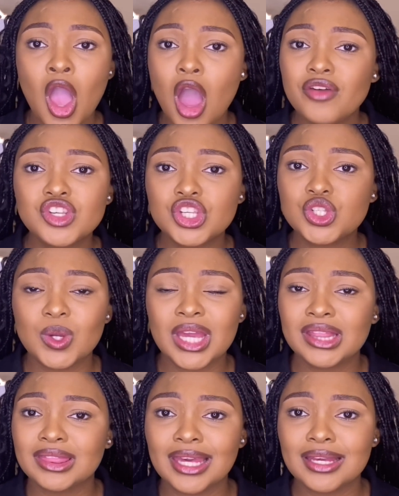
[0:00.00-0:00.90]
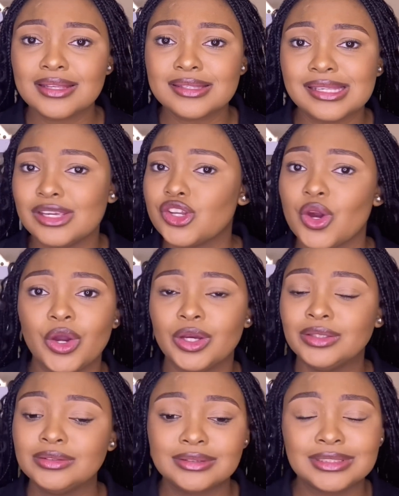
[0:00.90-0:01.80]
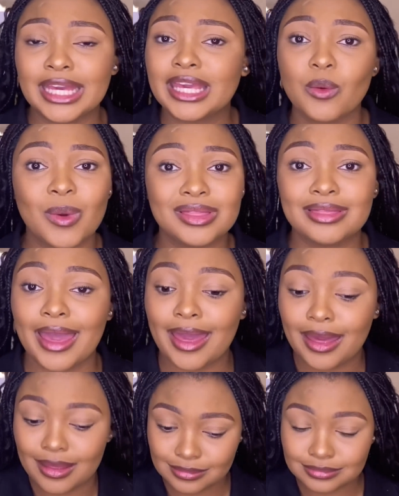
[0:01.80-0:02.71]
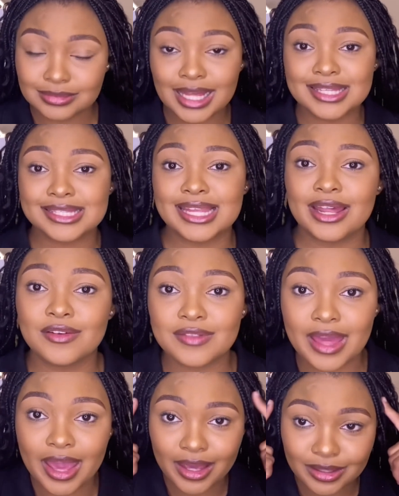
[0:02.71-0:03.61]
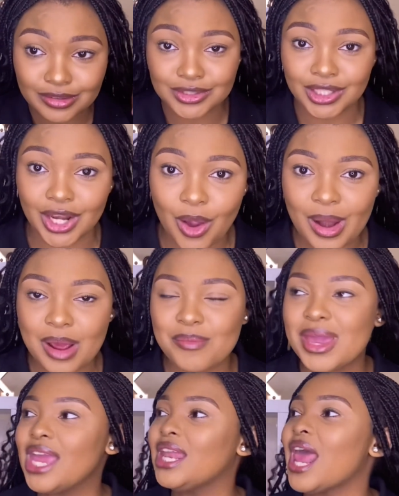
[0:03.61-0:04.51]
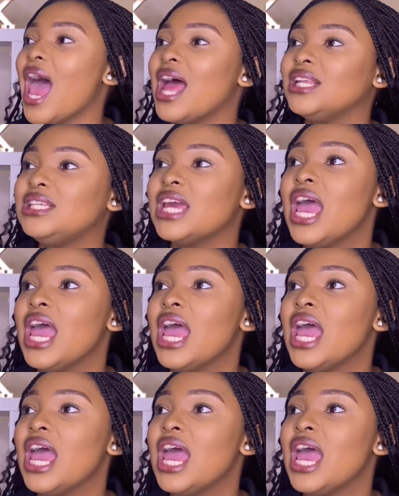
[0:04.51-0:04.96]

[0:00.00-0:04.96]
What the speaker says: are just doing things, you know, thinking what they instead of they, you know what I mean? And